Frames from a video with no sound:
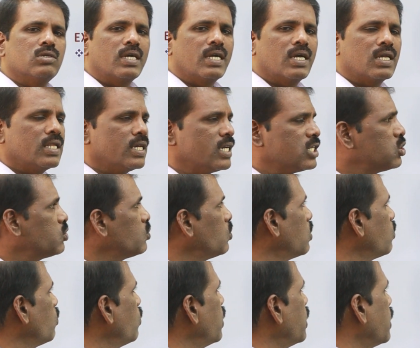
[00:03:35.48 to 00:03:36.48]
So here the
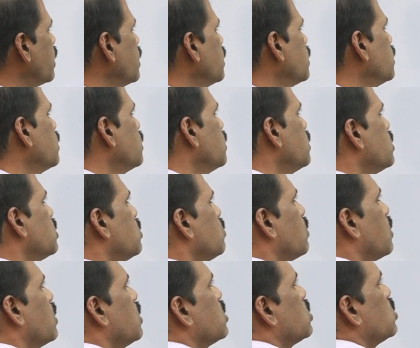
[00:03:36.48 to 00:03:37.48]
H11
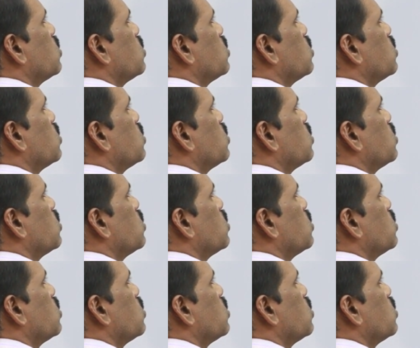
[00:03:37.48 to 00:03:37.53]
is known